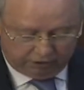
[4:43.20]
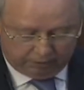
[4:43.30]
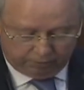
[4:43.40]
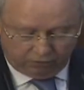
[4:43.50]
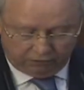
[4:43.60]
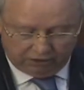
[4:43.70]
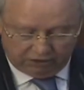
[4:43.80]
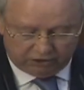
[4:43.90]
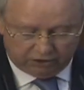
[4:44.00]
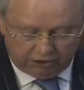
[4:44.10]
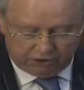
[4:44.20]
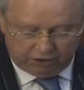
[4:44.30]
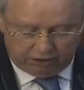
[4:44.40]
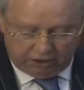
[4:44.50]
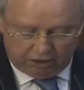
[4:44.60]
in approving
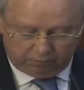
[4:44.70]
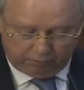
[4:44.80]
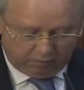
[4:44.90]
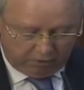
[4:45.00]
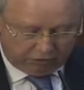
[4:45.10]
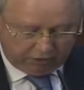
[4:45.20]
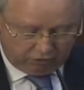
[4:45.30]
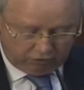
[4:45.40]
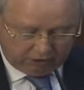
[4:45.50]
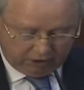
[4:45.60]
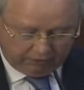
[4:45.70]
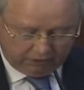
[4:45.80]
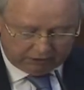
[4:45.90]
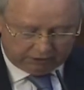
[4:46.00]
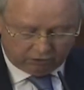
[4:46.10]
legislation and promoting good
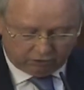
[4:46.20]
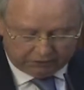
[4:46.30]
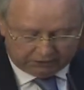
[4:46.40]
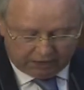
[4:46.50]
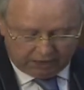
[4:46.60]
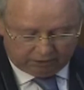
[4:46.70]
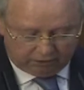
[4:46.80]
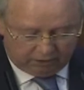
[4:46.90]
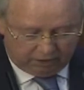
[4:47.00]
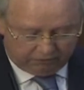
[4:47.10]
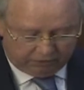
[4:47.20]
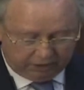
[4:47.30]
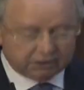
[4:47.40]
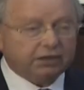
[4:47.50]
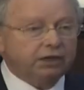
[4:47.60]
governance and oversight of the
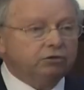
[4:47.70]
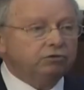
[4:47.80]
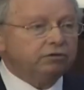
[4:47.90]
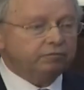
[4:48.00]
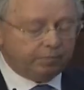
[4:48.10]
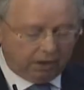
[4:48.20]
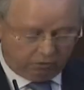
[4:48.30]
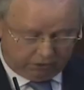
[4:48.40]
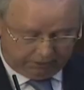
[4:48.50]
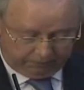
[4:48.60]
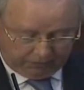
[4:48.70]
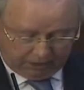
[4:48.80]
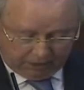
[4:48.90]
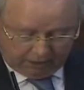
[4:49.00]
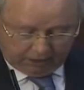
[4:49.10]
executive power.
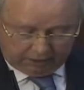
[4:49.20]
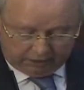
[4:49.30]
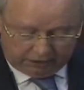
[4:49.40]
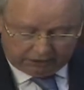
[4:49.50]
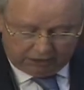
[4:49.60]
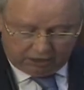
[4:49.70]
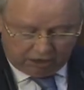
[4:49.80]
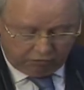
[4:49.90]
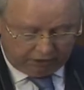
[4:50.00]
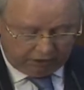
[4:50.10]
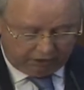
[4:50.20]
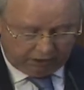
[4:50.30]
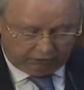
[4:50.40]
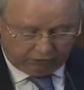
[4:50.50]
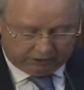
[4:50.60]
There is growing
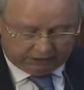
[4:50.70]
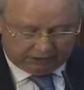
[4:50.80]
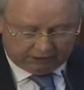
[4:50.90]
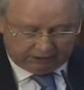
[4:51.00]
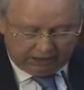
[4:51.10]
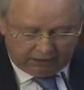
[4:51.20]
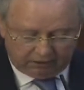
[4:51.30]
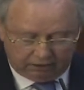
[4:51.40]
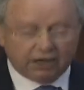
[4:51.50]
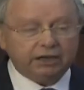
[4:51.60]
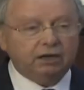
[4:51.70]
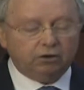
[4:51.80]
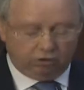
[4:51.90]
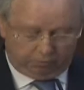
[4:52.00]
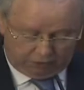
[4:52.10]
need for a sustained dialogue